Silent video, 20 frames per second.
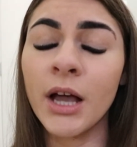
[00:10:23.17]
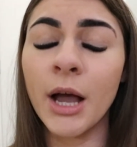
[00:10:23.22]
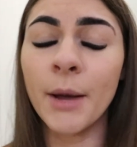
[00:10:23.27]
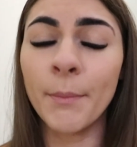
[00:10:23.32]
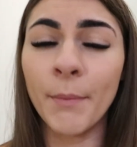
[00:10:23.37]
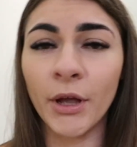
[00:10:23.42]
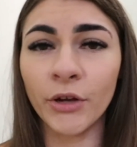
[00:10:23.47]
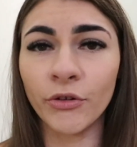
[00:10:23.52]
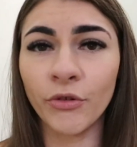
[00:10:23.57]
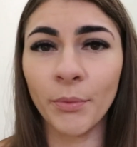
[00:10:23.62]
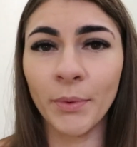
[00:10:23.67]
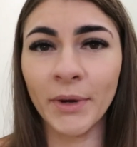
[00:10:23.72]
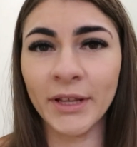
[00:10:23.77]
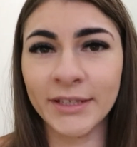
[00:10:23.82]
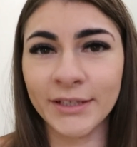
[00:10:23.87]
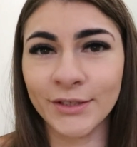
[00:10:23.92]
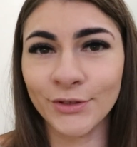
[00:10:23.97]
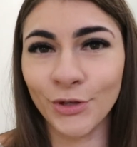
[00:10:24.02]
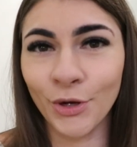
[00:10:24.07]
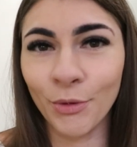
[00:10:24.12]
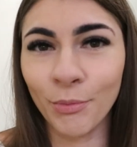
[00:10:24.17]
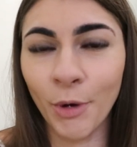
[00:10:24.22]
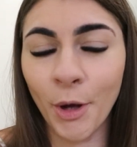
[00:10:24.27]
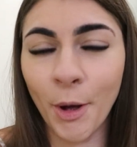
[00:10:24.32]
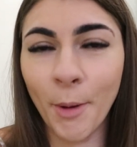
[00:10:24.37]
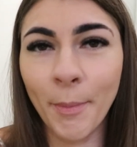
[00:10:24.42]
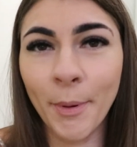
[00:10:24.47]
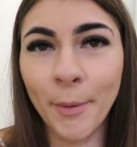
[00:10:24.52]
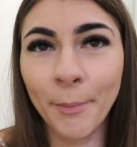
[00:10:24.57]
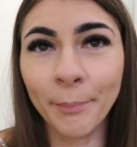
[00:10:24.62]
a microblading top
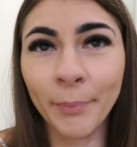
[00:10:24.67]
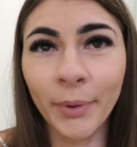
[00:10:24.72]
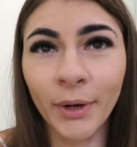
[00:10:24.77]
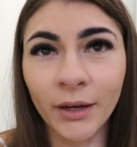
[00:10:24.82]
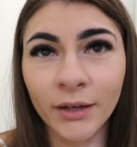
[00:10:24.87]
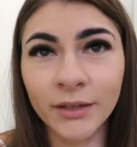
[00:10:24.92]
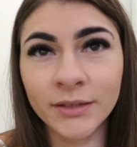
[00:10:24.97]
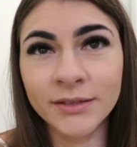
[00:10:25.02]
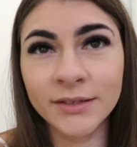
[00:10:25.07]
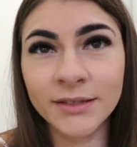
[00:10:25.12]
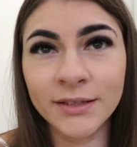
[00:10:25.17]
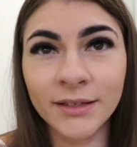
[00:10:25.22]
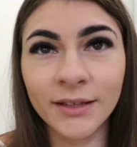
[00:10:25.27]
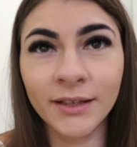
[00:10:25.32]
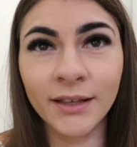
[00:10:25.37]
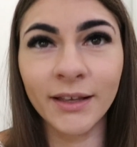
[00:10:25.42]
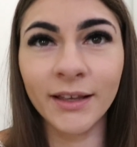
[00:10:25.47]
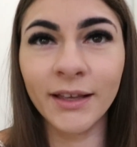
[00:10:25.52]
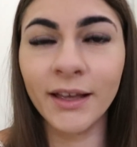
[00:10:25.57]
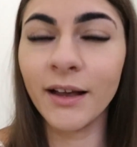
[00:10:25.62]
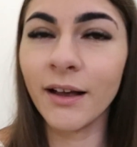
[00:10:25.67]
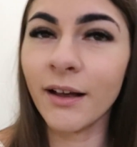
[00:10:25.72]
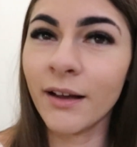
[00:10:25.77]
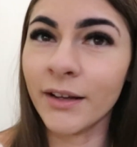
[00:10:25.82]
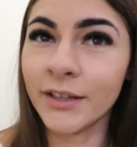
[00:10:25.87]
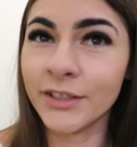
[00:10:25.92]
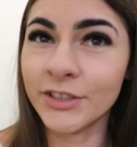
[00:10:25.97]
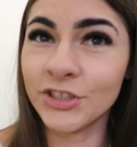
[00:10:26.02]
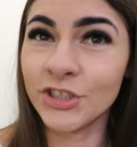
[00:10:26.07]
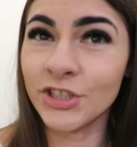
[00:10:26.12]
up, but
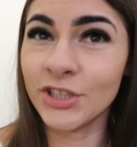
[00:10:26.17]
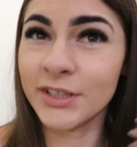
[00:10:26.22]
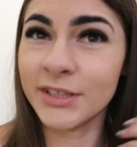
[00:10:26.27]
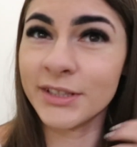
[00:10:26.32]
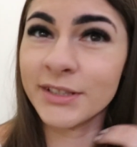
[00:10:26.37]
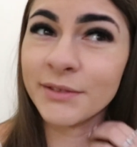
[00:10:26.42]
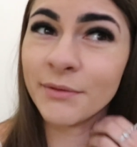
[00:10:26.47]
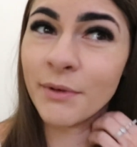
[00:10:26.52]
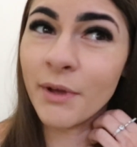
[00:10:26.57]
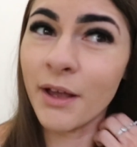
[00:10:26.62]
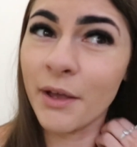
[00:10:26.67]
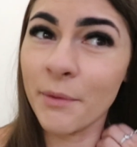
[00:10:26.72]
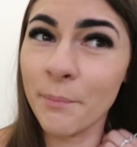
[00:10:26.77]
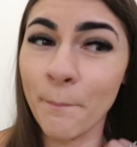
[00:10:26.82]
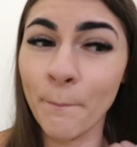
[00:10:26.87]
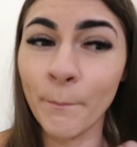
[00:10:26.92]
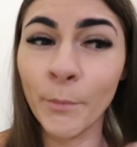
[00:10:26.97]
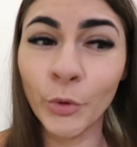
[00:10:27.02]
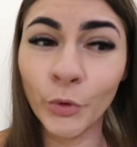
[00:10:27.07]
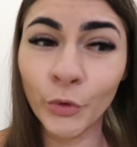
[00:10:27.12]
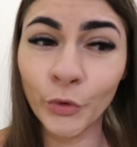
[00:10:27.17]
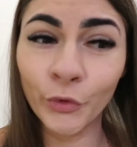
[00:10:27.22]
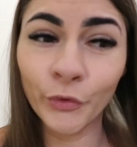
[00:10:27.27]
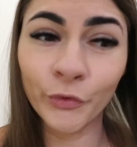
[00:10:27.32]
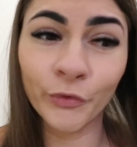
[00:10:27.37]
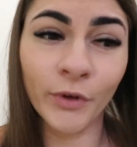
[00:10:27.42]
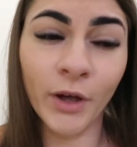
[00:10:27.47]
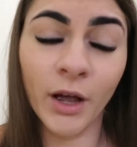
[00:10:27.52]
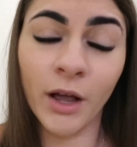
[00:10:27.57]
I just move,